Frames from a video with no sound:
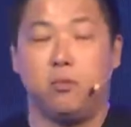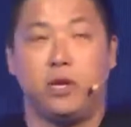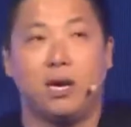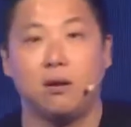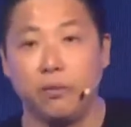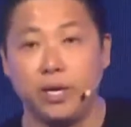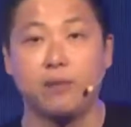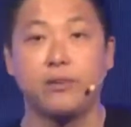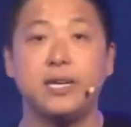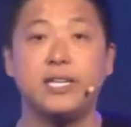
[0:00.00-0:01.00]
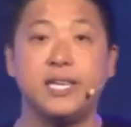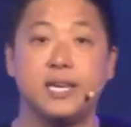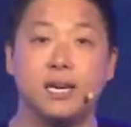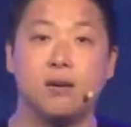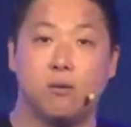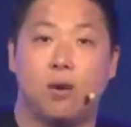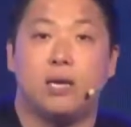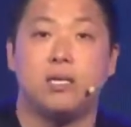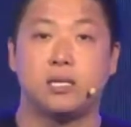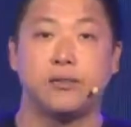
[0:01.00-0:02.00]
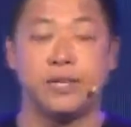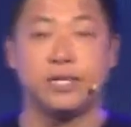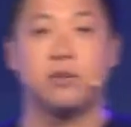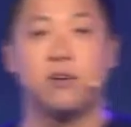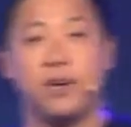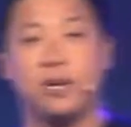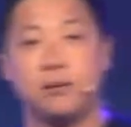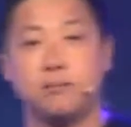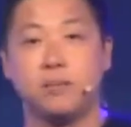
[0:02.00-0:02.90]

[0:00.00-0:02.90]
without really thinking what is the return of it.